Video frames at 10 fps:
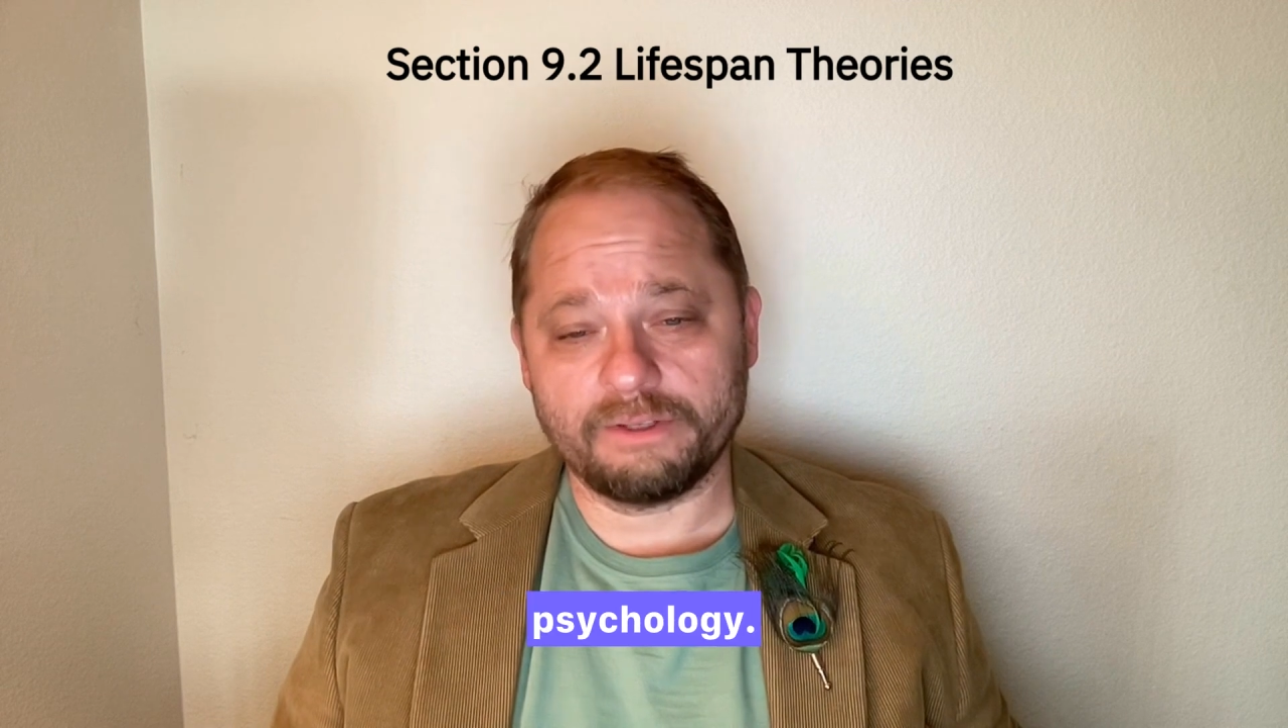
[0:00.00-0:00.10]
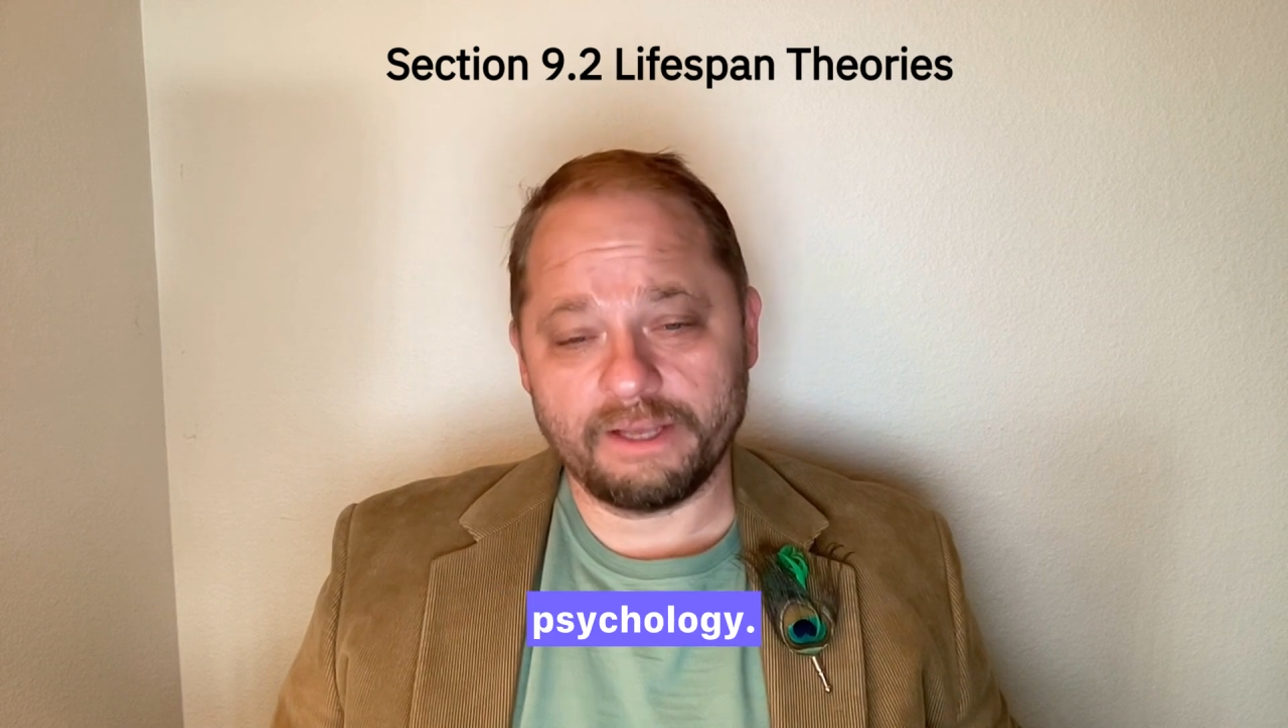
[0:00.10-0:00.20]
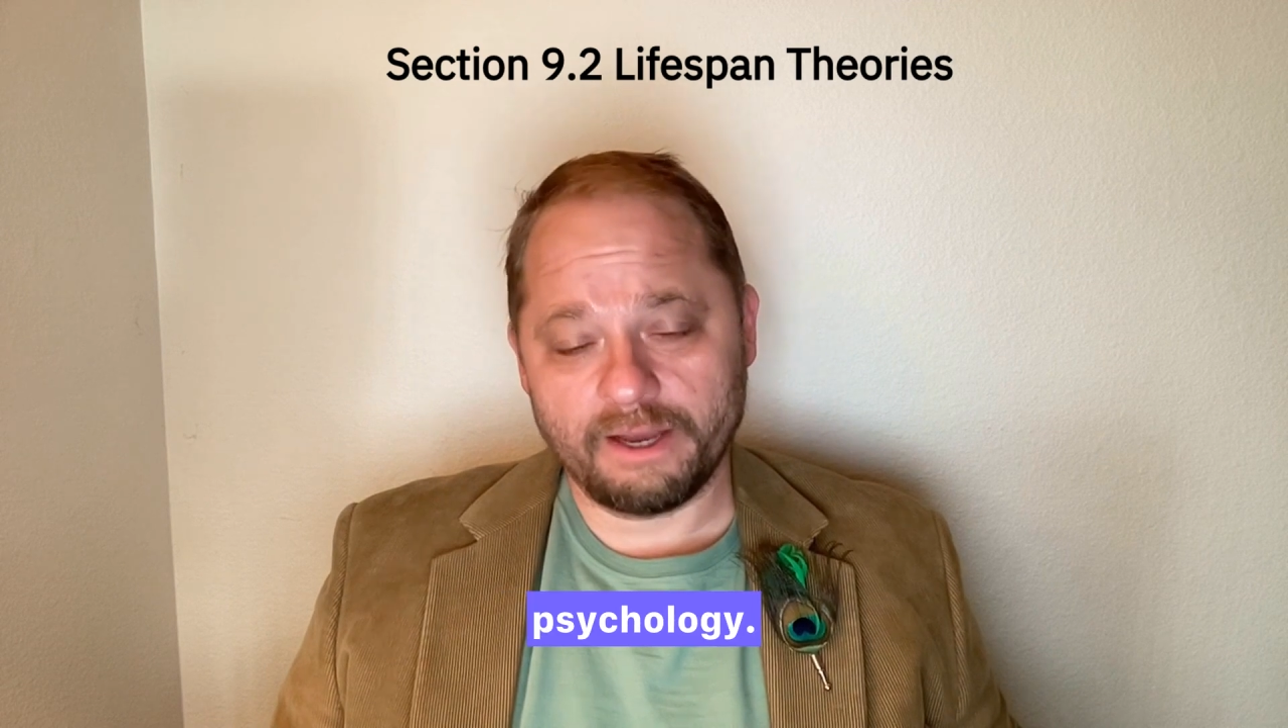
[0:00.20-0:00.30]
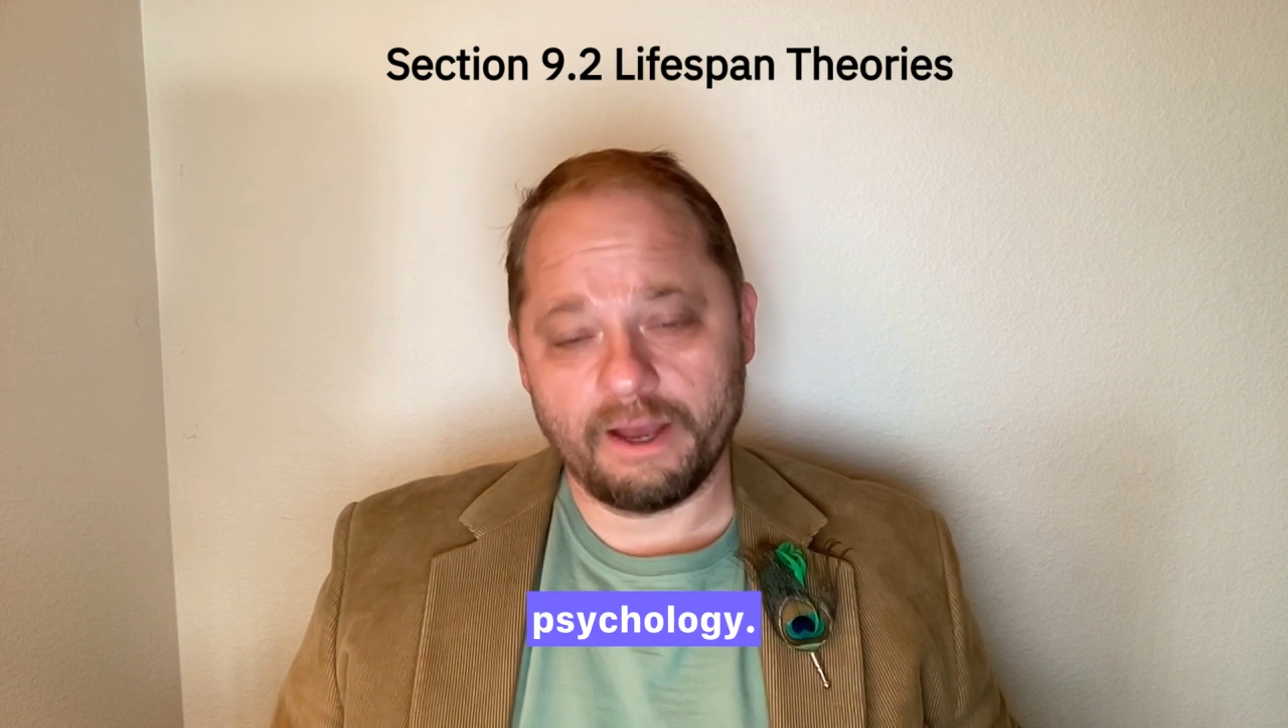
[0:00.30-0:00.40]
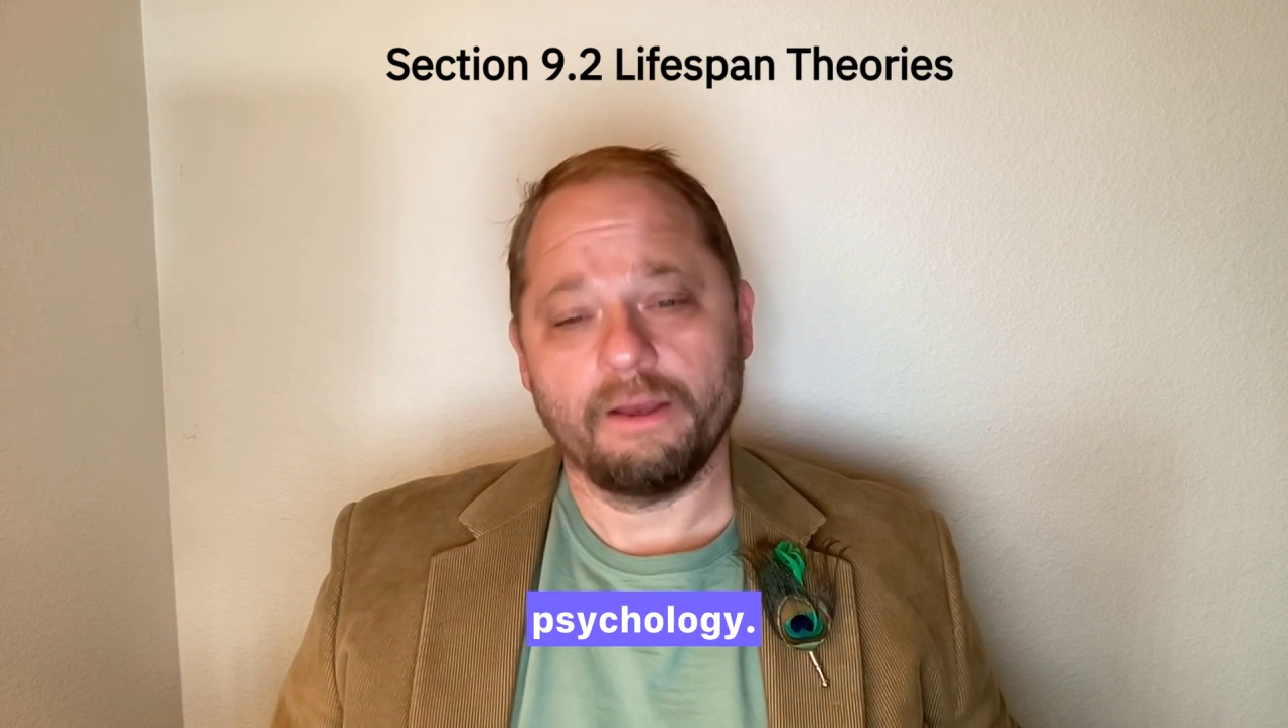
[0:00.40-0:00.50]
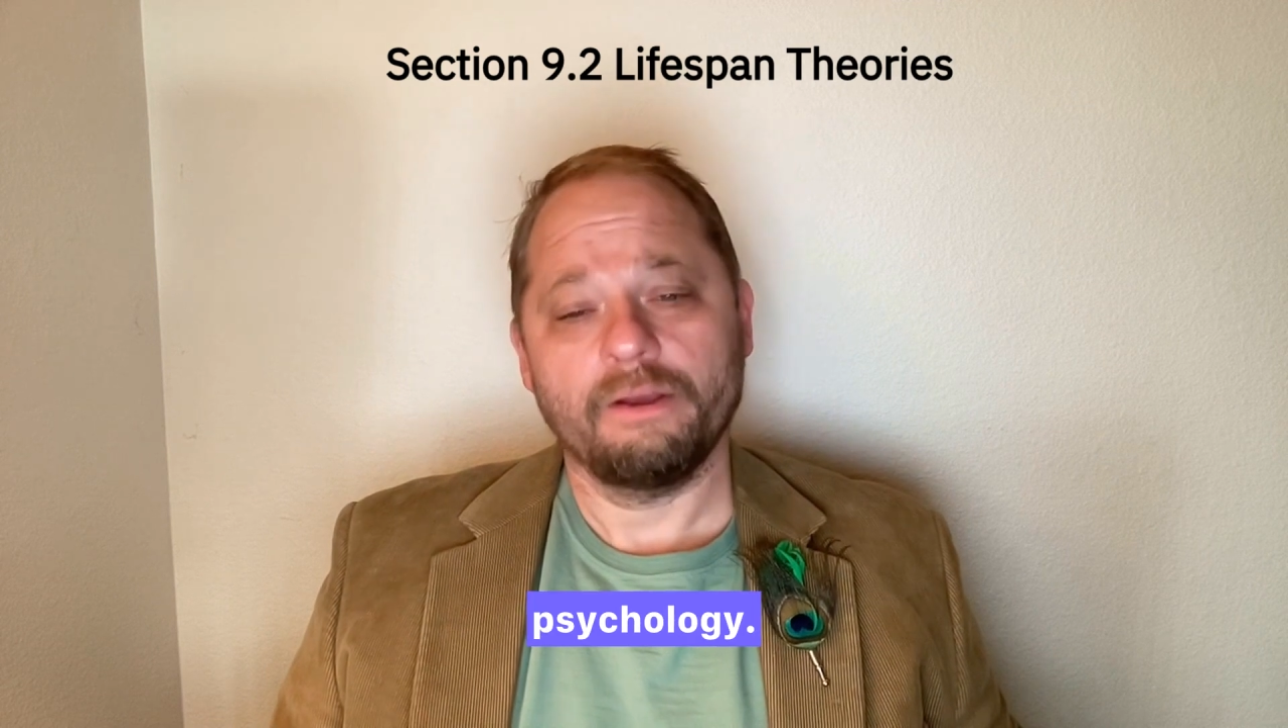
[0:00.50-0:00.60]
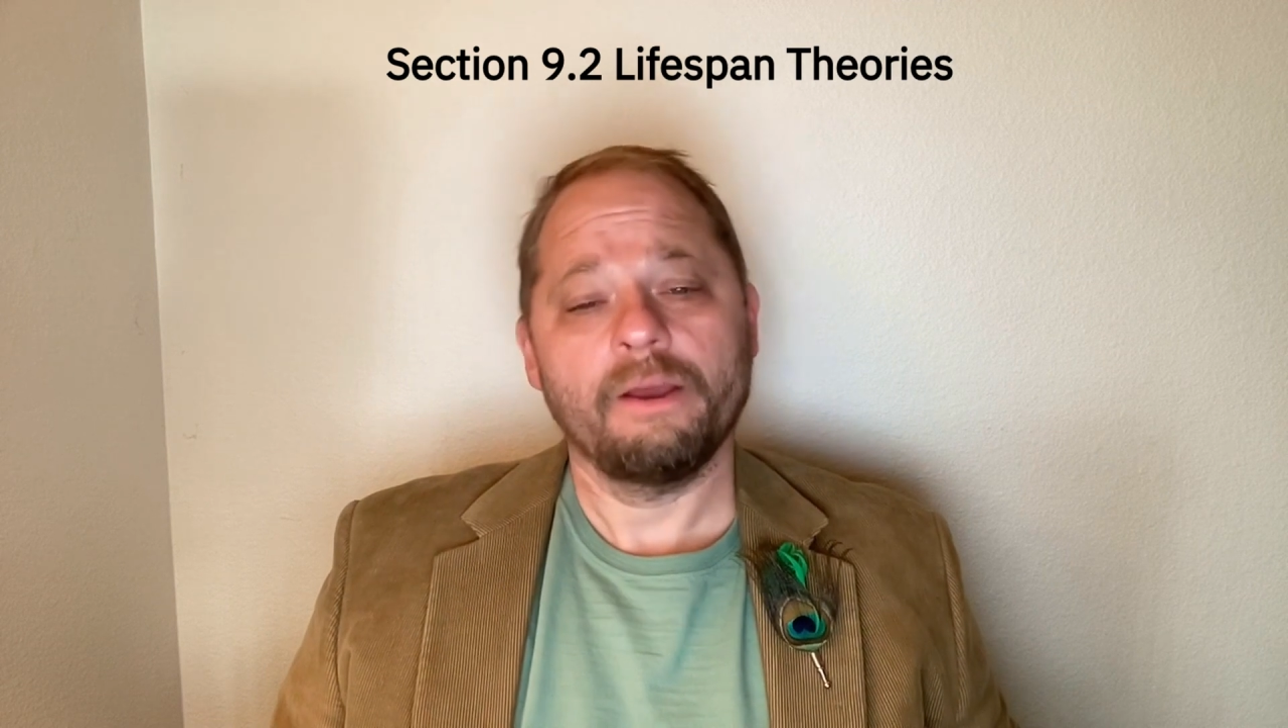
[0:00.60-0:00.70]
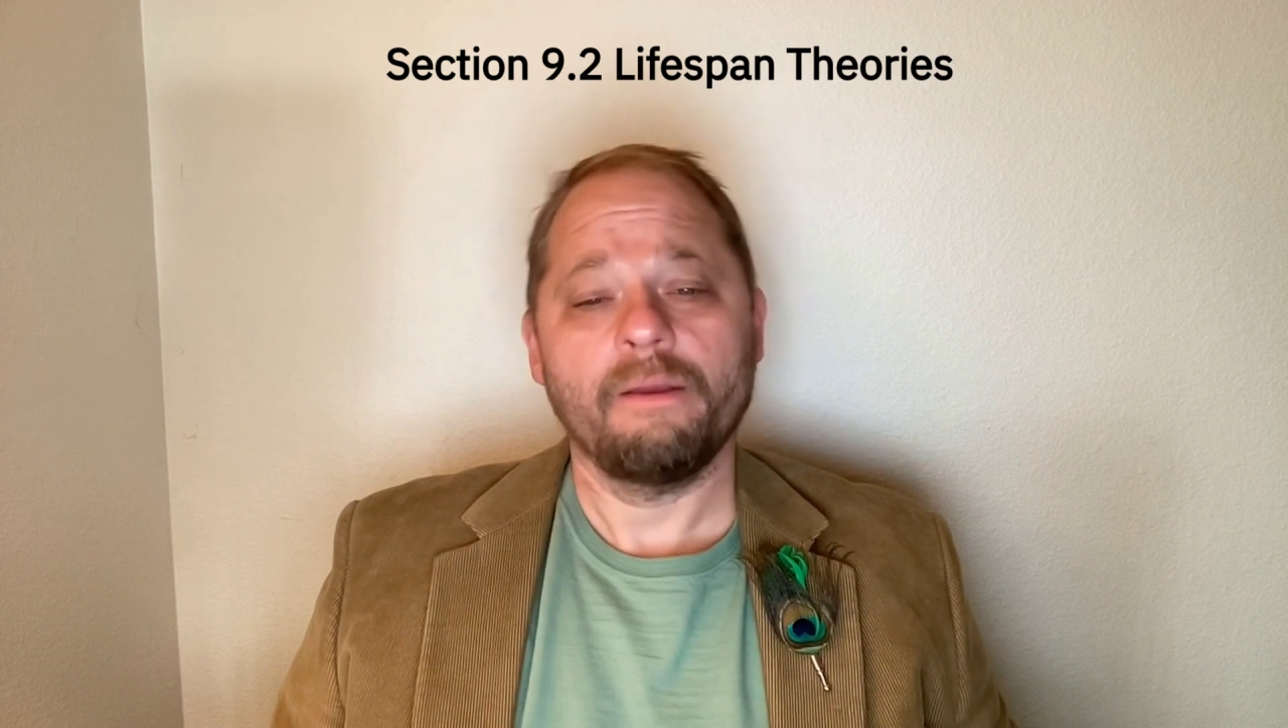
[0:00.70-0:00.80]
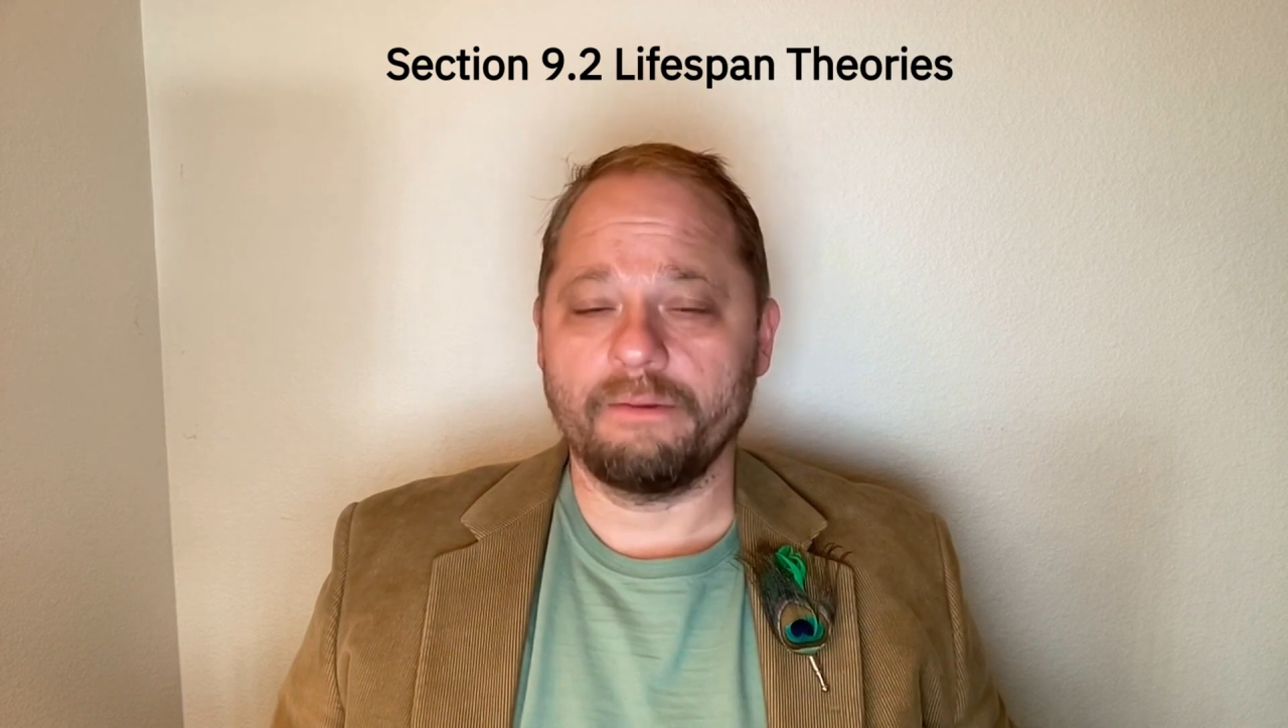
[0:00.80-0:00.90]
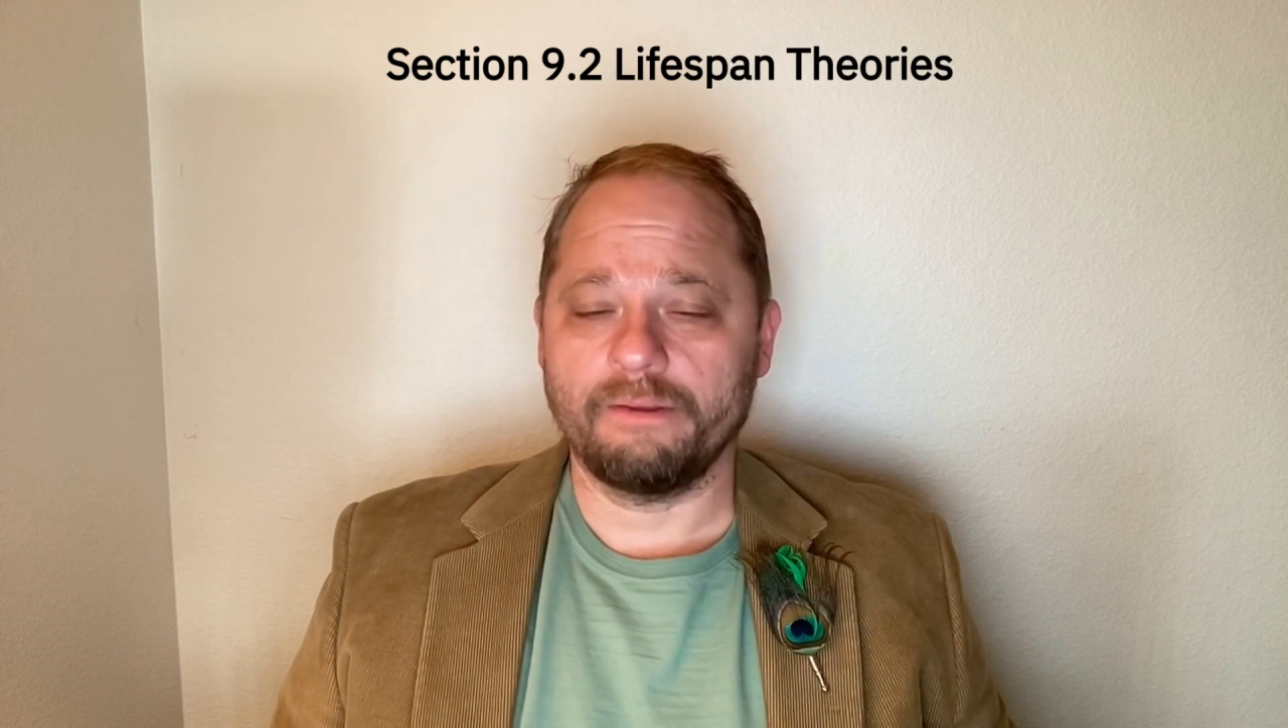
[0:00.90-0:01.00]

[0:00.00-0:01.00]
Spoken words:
psychology.